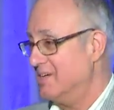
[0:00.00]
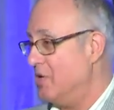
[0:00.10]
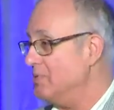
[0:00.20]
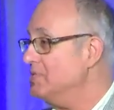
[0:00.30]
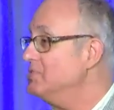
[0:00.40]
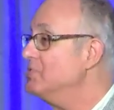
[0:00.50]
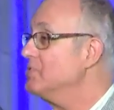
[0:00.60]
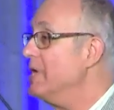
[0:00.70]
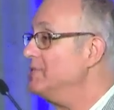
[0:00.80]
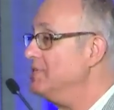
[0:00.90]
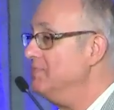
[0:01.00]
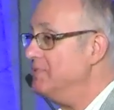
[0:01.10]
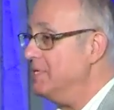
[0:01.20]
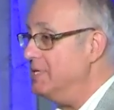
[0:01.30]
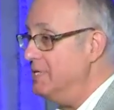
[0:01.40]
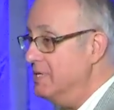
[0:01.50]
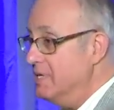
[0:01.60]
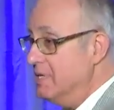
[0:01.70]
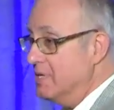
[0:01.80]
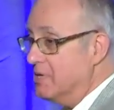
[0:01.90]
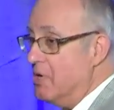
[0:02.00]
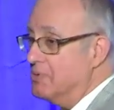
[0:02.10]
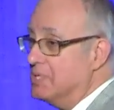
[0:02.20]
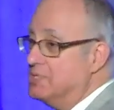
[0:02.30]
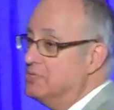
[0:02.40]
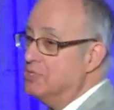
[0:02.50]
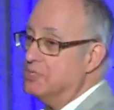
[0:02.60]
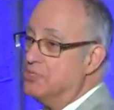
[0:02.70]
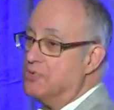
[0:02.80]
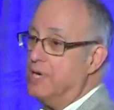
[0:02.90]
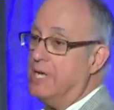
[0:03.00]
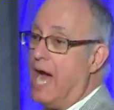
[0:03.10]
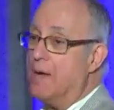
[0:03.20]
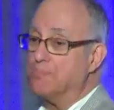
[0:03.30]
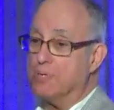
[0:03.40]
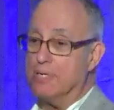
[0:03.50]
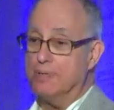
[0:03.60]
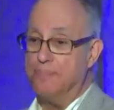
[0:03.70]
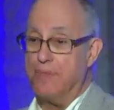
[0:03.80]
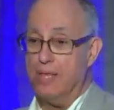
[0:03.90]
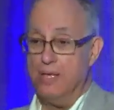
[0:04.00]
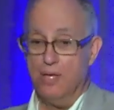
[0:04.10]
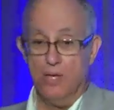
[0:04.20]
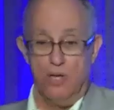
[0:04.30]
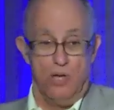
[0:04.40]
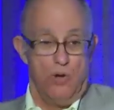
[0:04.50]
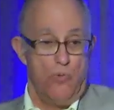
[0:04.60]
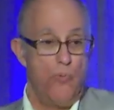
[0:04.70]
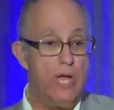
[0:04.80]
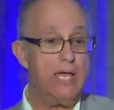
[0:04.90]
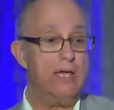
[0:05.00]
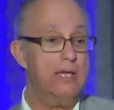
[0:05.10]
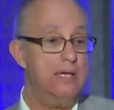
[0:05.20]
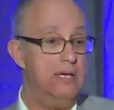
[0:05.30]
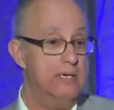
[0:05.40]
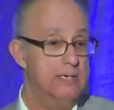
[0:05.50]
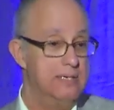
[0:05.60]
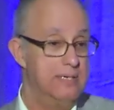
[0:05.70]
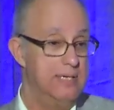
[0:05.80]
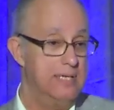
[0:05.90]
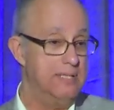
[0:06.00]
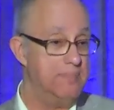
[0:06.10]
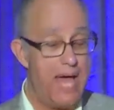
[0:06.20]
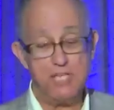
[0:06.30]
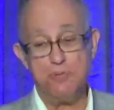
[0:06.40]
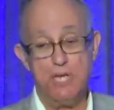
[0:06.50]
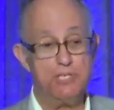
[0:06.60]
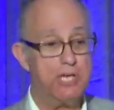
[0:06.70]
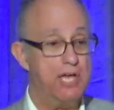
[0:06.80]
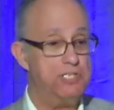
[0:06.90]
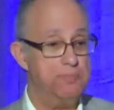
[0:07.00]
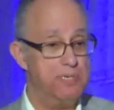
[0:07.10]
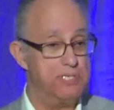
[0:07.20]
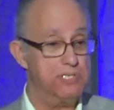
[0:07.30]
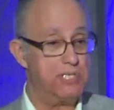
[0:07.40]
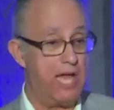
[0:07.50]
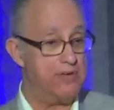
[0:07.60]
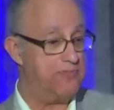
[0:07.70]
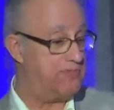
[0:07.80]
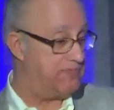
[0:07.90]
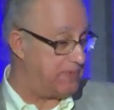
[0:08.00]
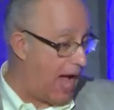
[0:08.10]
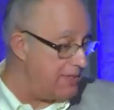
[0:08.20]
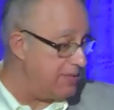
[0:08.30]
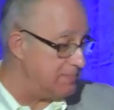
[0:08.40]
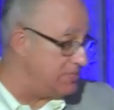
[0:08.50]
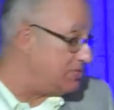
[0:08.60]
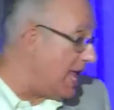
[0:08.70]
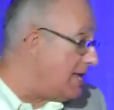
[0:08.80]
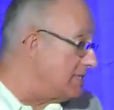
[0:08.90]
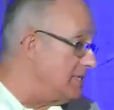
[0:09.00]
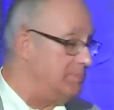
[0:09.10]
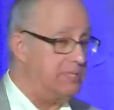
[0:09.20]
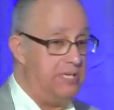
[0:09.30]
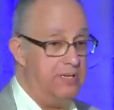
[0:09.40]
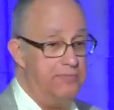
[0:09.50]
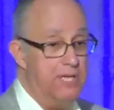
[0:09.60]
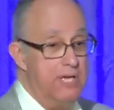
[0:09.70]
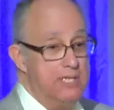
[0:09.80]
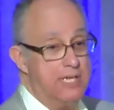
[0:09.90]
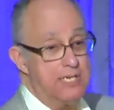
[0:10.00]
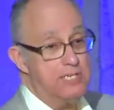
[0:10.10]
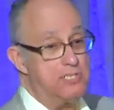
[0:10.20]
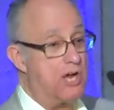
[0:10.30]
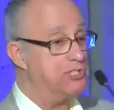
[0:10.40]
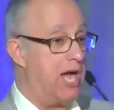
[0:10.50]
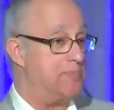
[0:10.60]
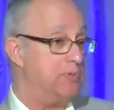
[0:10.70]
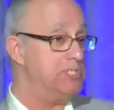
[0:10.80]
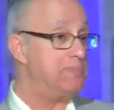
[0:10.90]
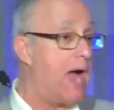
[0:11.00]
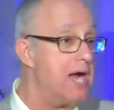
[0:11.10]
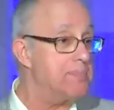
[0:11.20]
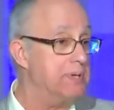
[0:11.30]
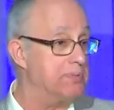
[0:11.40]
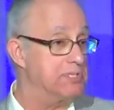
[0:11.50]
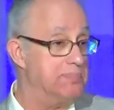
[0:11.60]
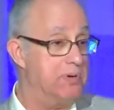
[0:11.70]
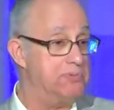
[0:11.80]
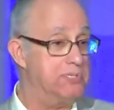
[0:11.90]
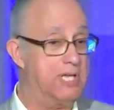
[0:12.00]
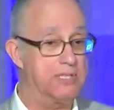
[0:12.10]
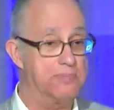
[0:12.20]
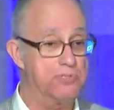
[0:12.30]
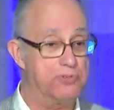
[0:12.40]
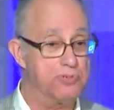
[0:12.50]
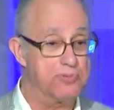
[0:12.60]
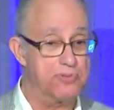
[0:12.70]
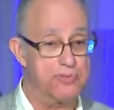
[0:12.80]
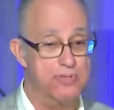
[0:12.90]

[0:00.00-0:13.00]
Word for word: Go listen to a great symphony. Go listen to, to great opera. We in the management education business have, I think, mistakenly believed that it is our job to inspire people as opposed to tell them the truth.